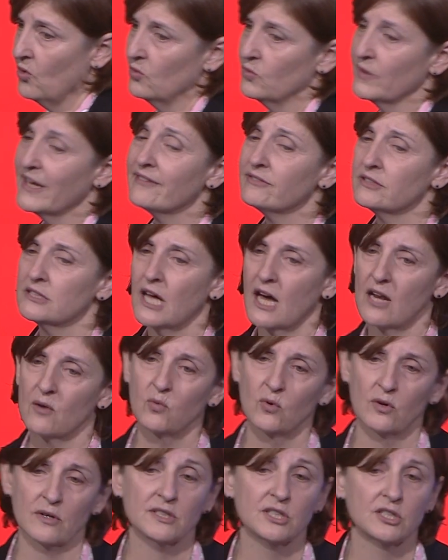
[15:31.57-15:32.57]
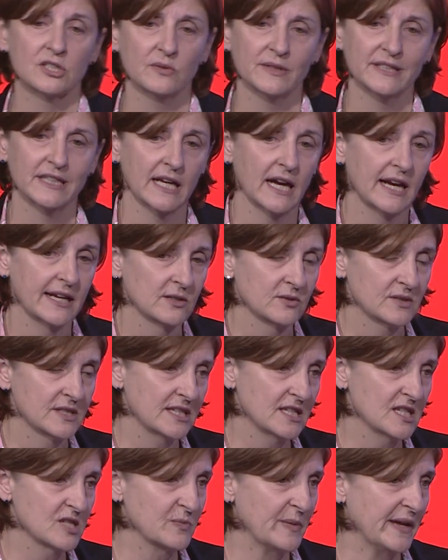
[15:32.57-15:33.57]
we have a lot of work to do in the
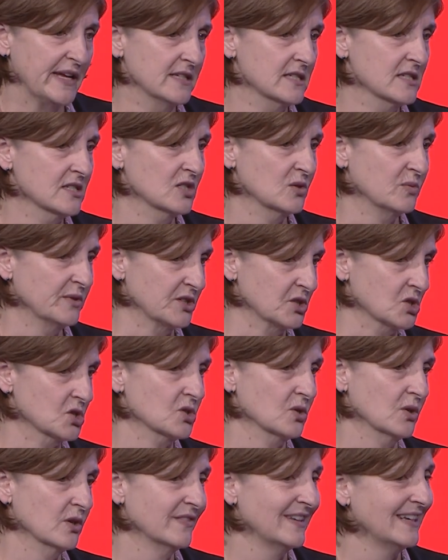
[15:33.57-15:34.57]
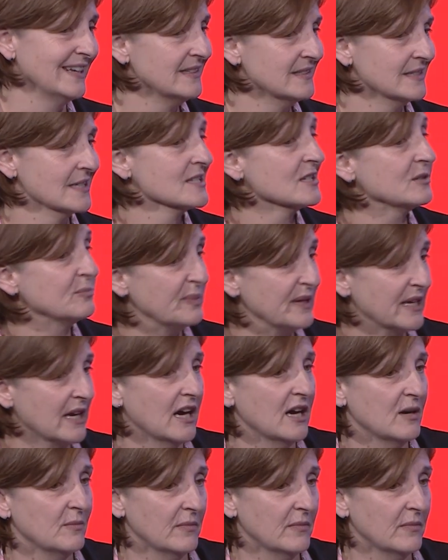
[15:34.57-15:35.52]
IoT space to ensure that it doesn't become